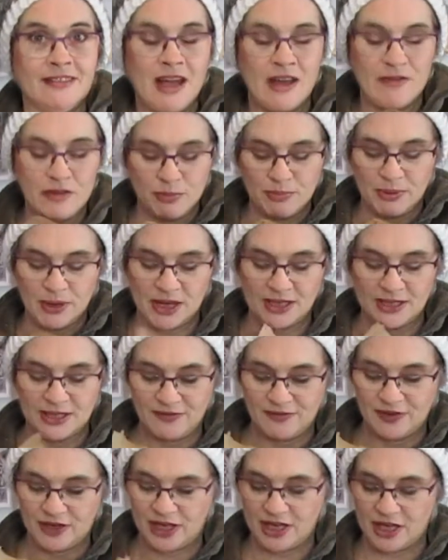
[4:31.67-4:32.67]
Have you paused
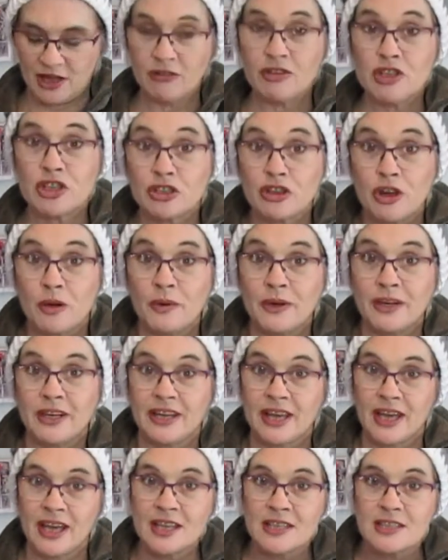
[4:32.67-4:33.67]
the video? Do you know what
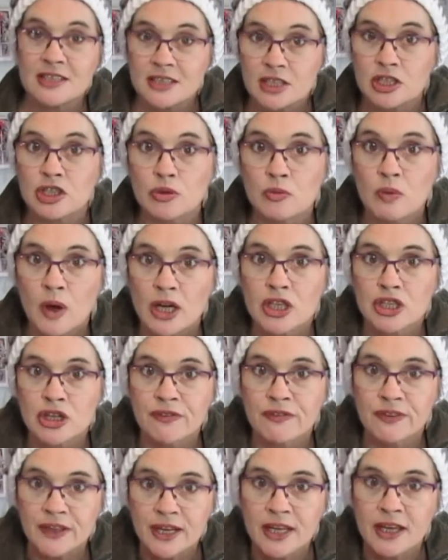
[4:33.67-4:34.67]
it is? Did you watch her
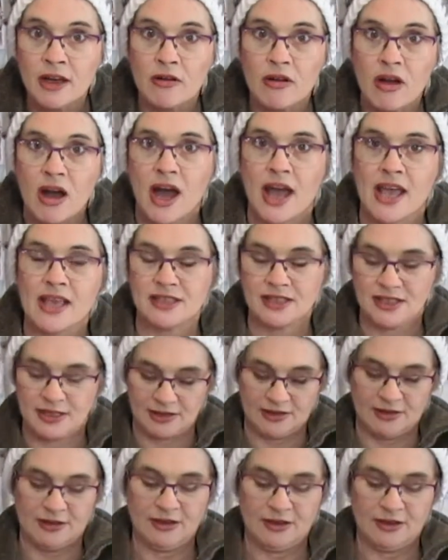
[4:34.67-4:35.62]
video, guys?